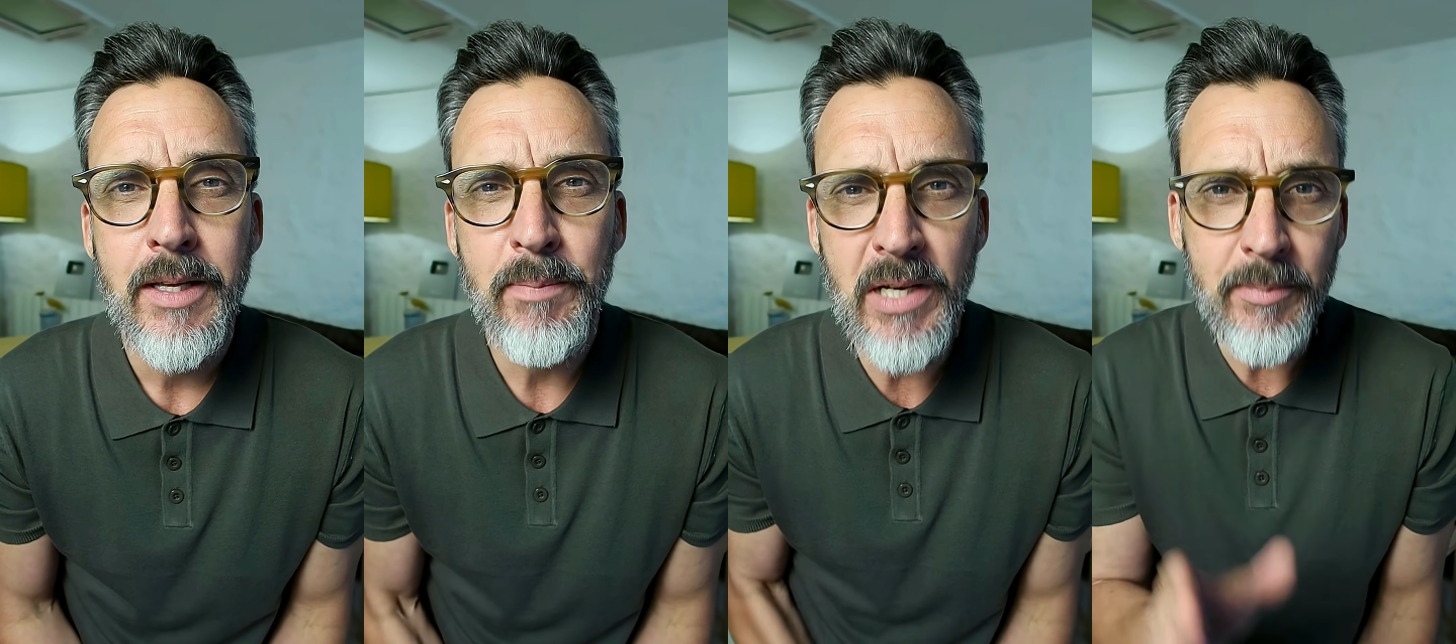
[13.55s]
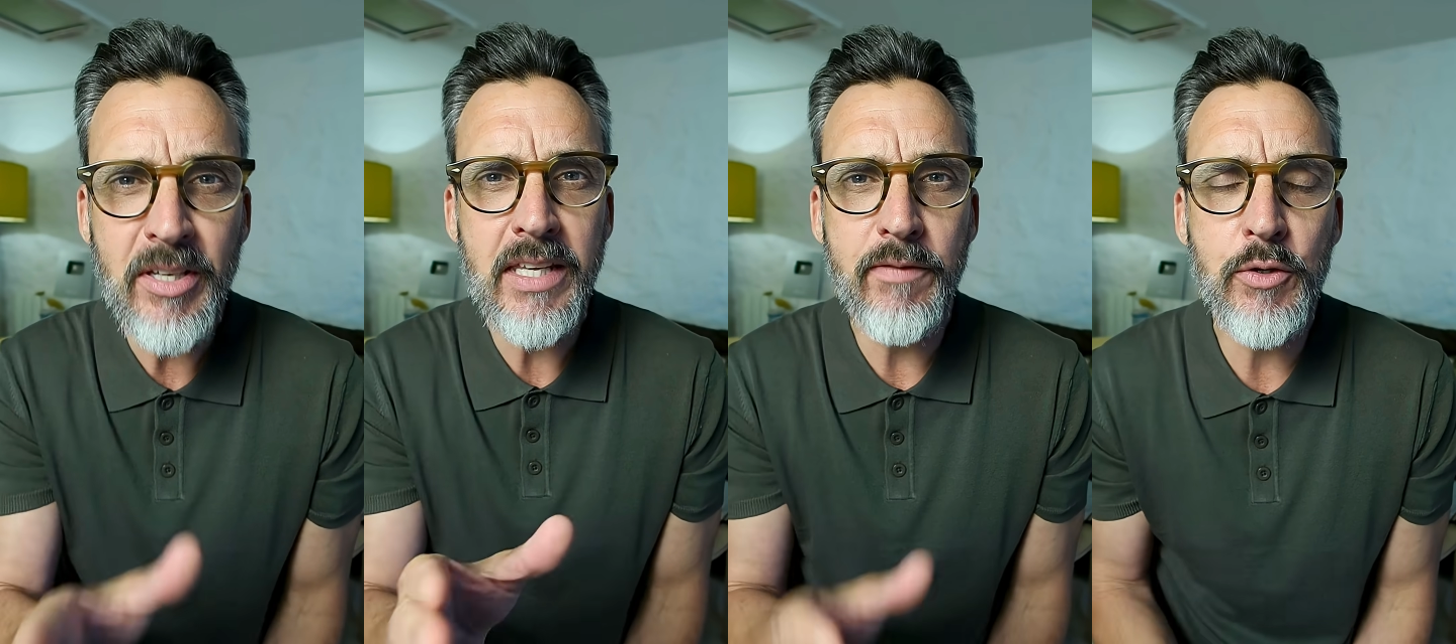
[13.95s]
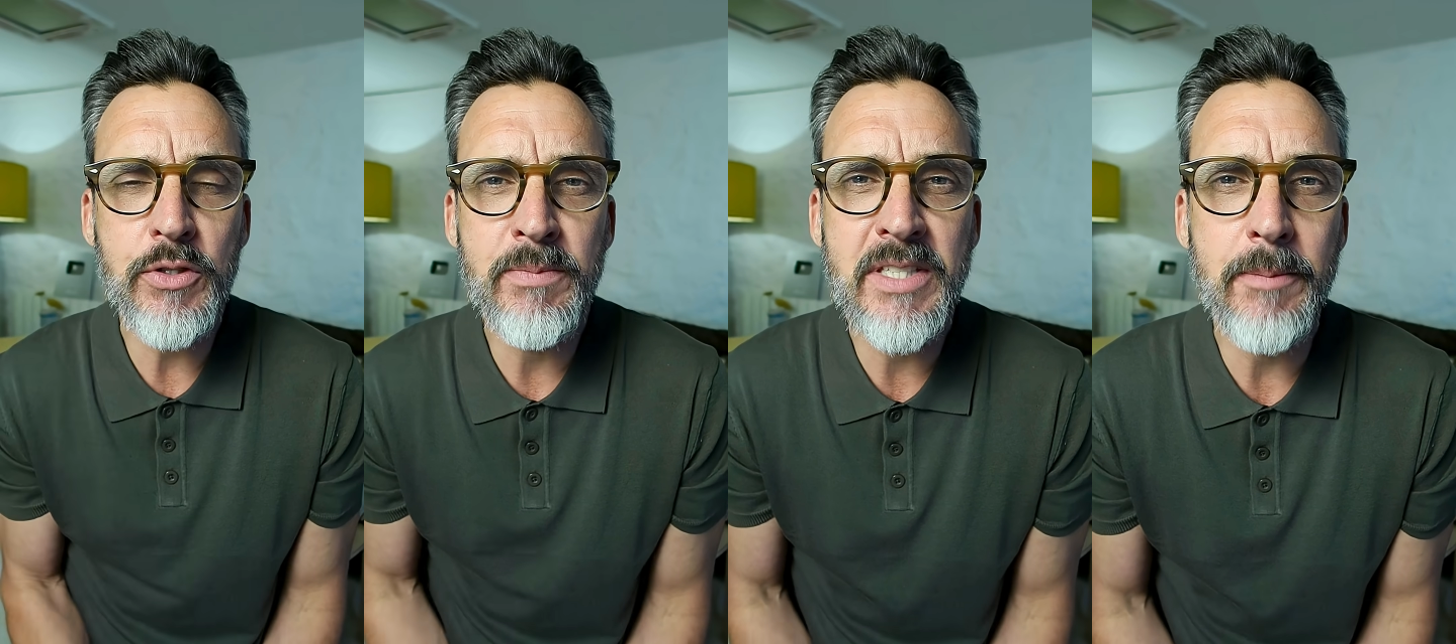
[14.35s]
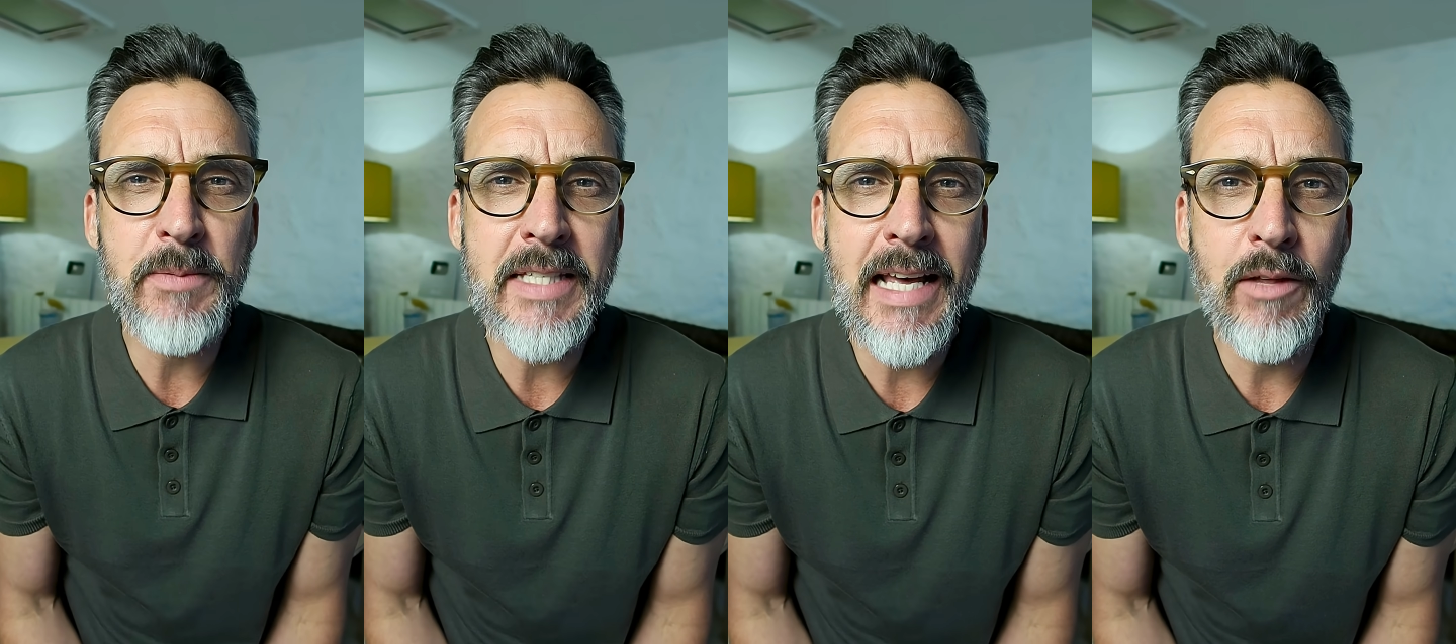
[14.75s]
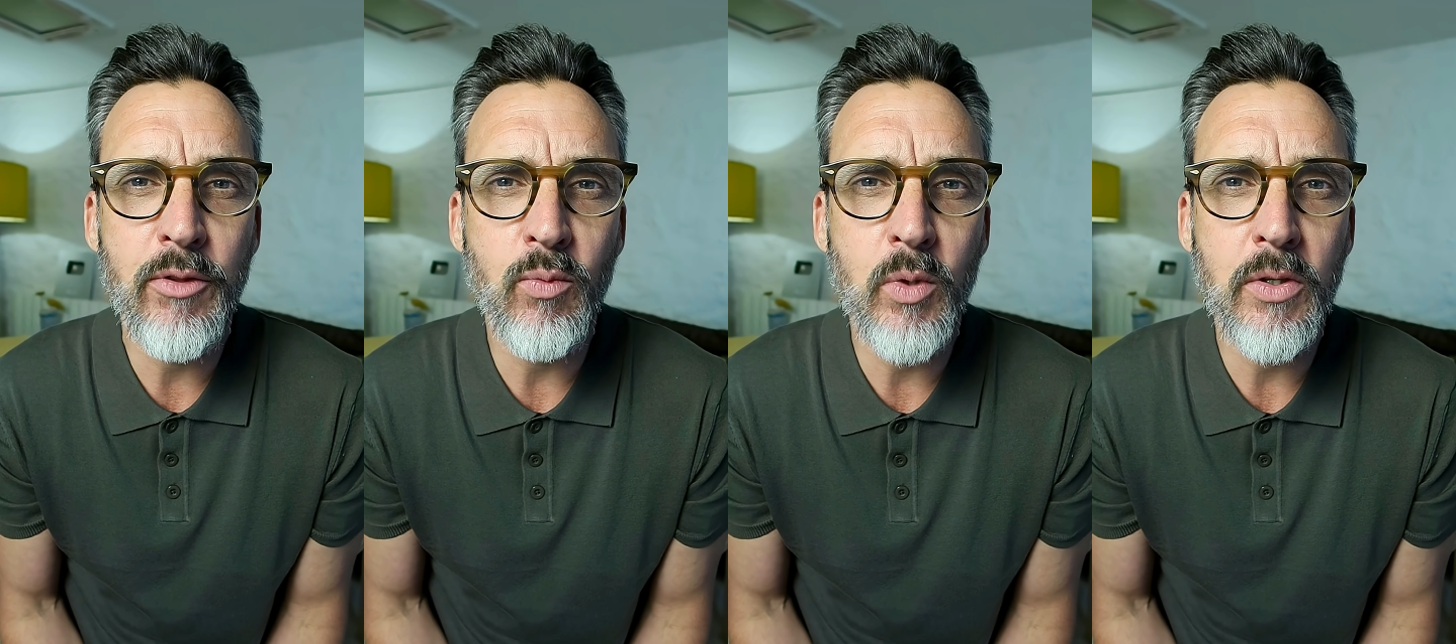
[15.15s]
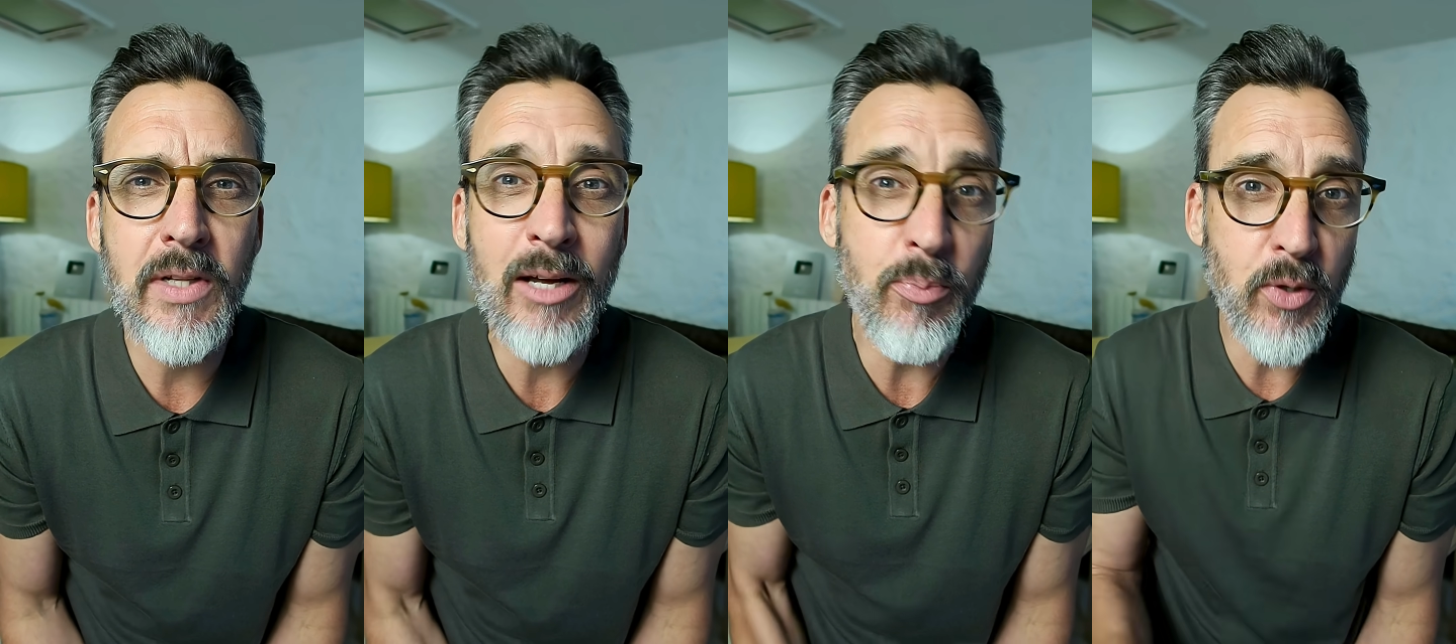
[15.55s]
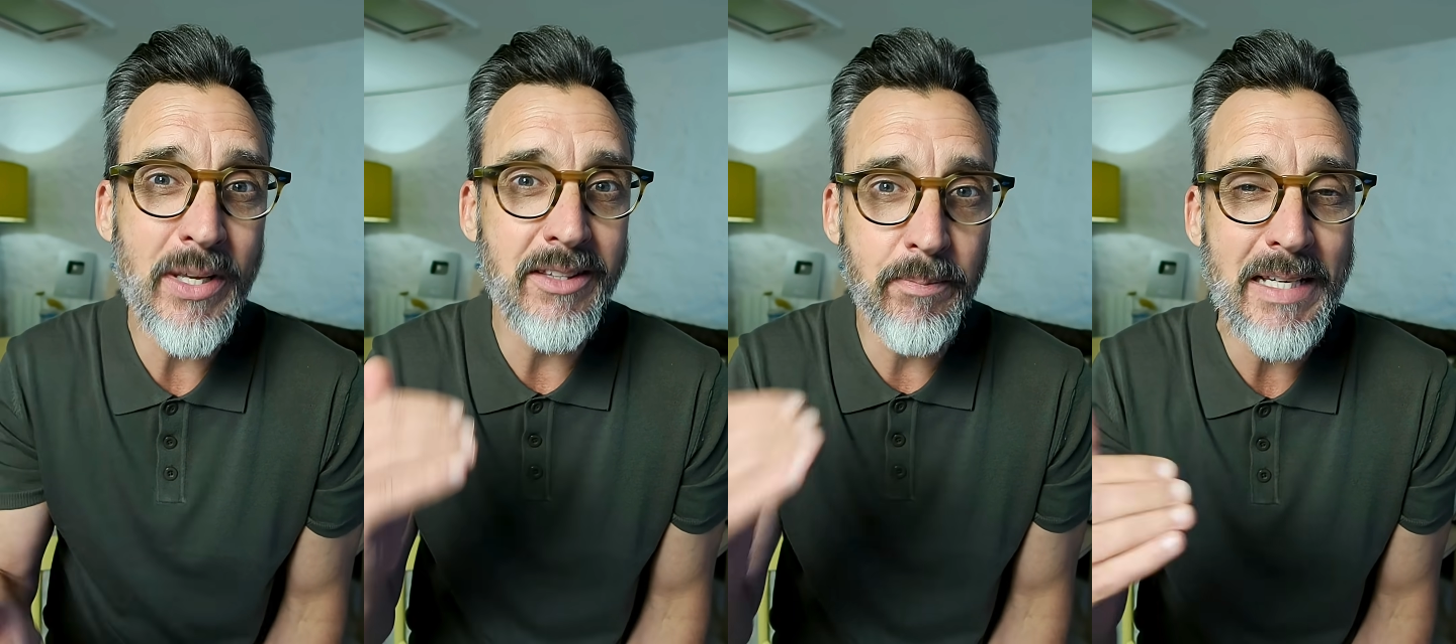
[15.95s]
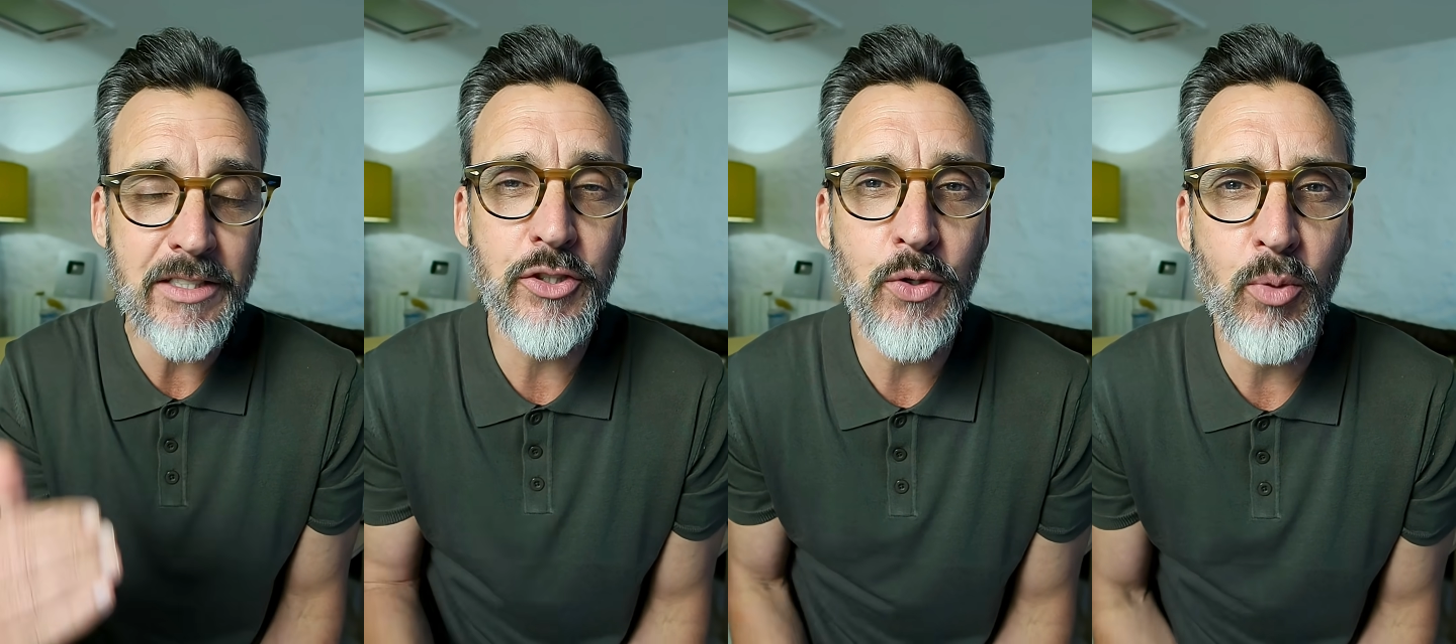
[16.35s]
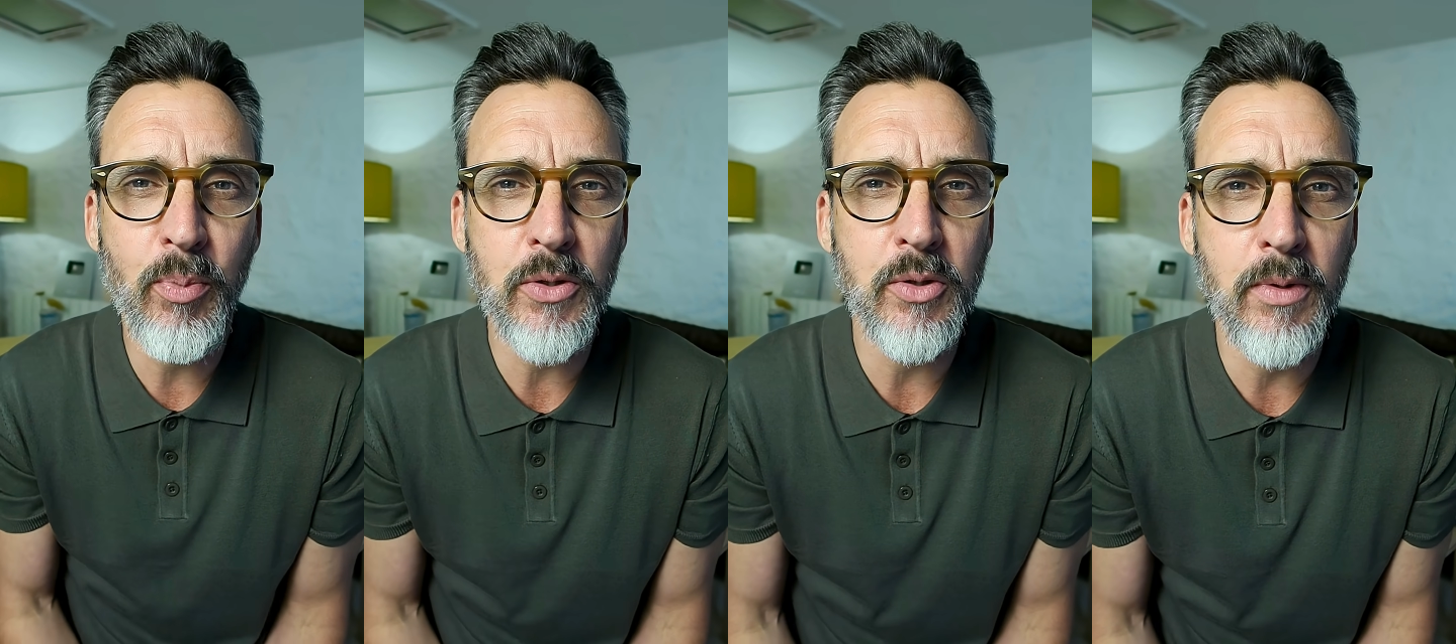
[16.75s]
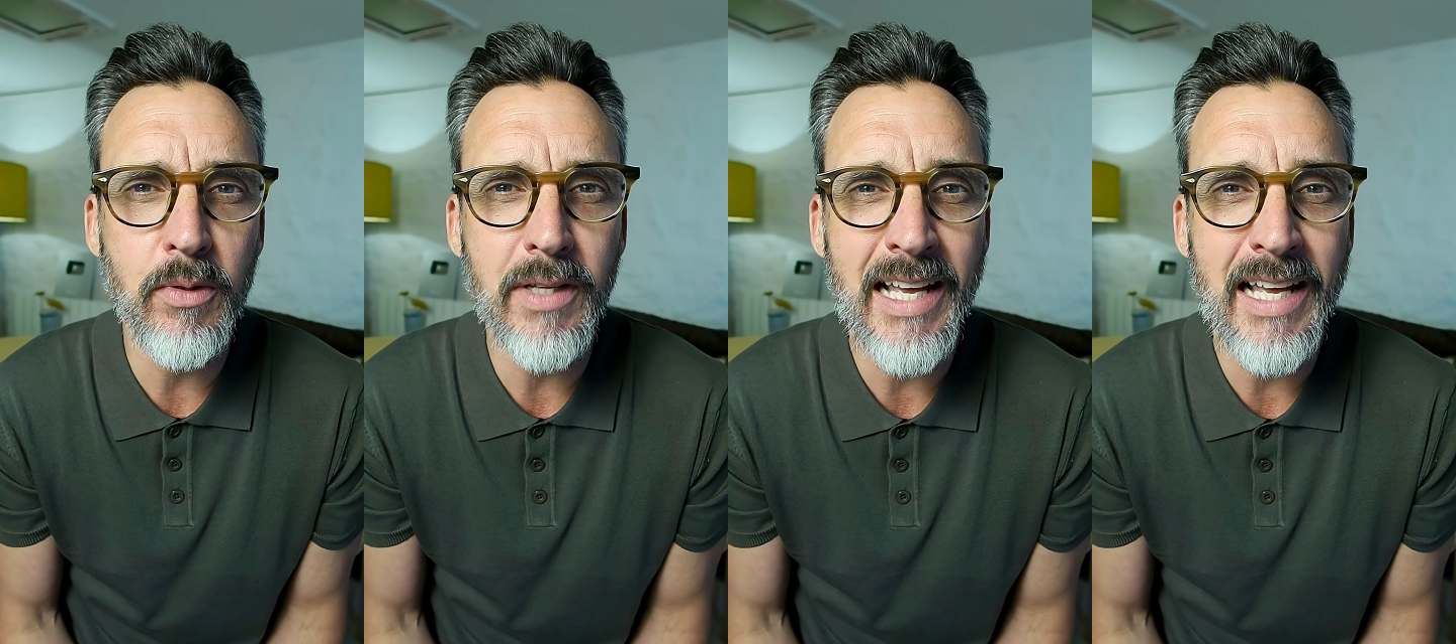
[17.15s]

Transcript: But I'm going to give you some tips now that will help you get the best score possible